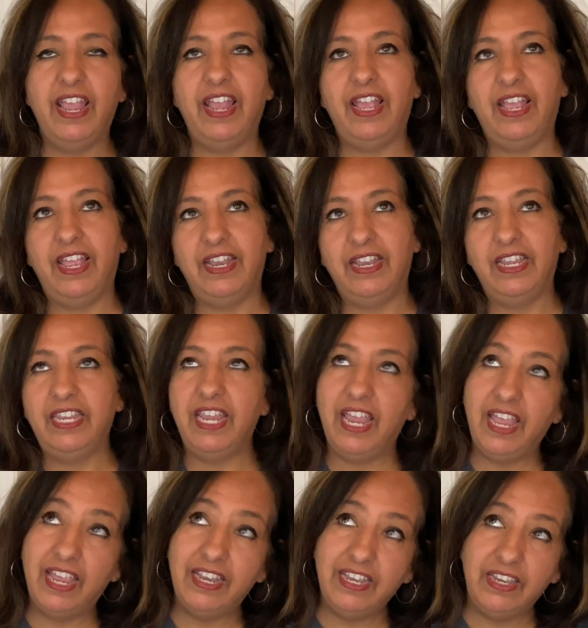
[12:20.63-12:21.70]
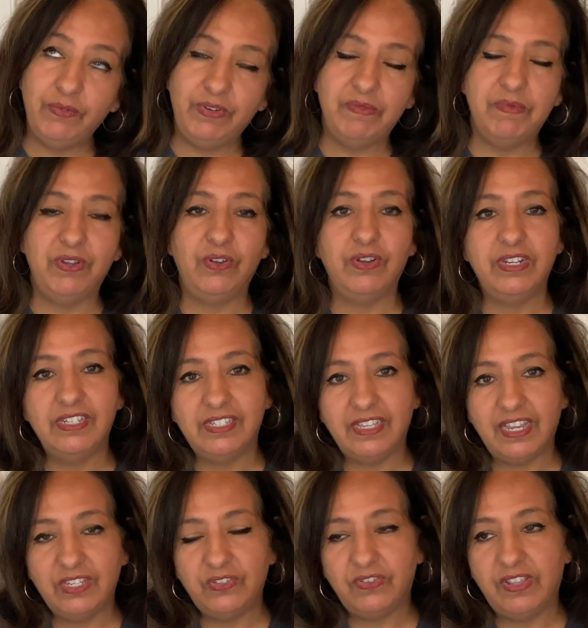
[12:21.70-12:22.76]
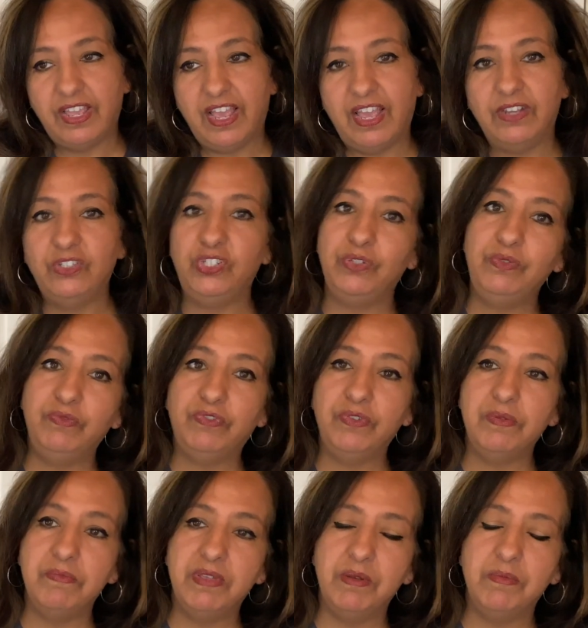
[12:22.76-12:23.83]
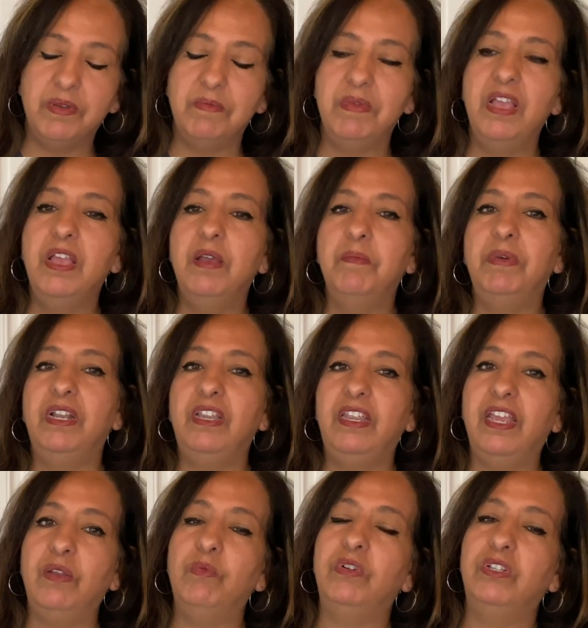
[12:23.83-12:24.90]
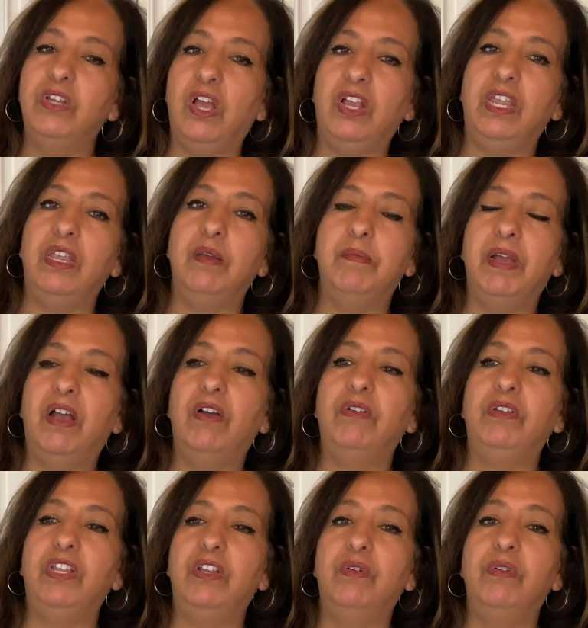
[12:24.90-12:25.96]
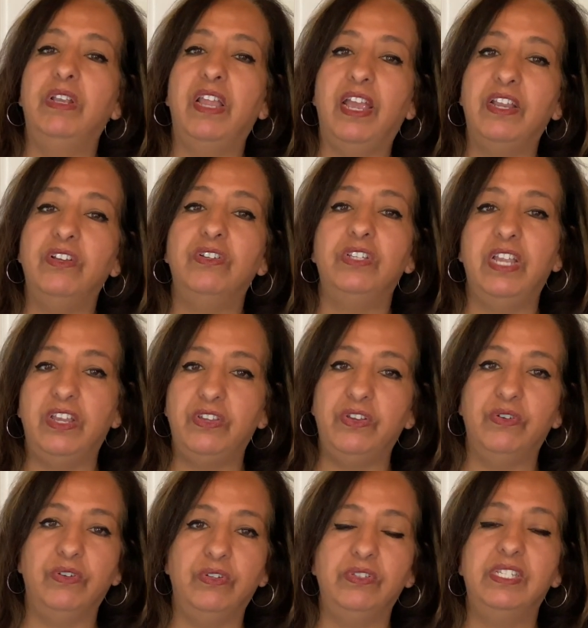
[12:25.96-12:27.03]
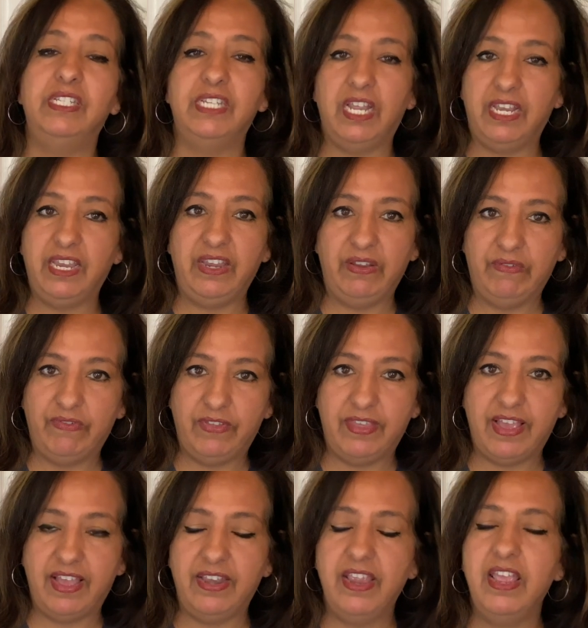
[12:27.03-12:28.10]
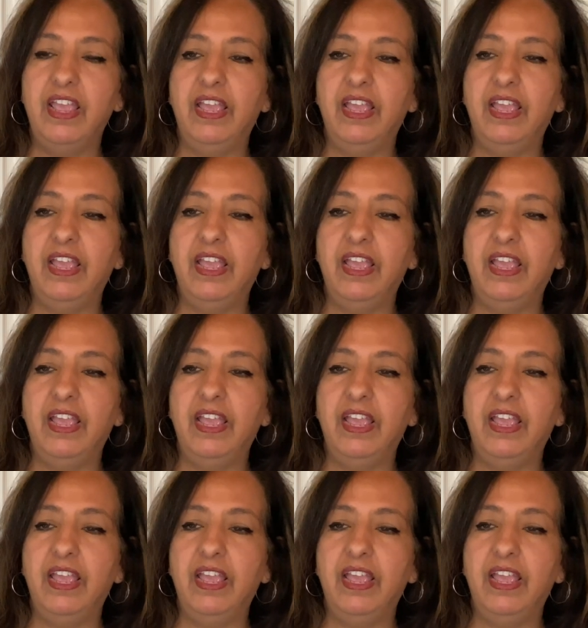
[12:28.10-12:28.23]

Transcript: And again, we've been criticized for that, shooting for the minimum. But again, we're talking about, you know, a 9 or 10-year-old studying for that.